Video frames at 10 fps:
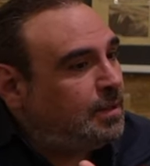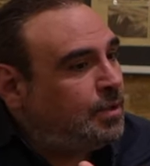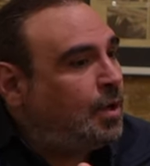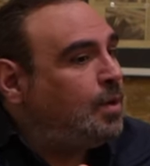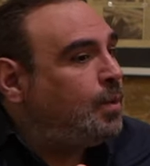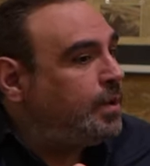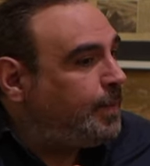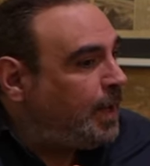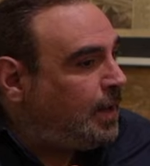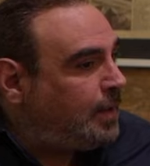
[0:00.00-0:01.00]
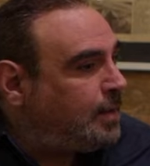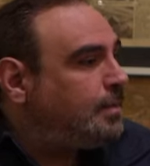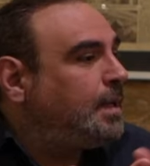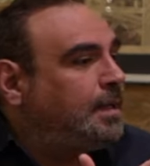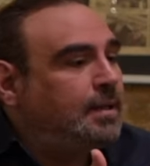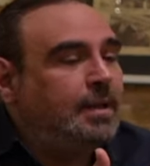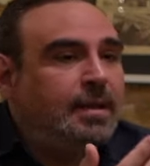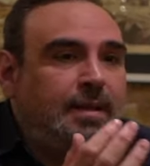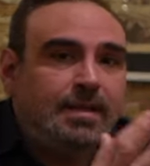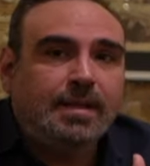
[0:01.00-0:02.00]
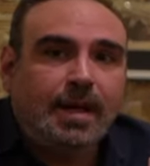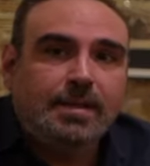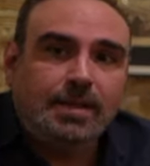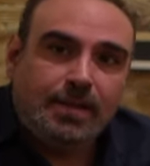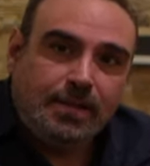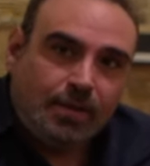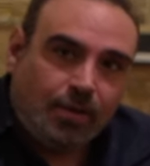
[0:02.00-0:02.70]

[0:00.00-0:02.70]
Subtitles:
done with milk, but in this case it's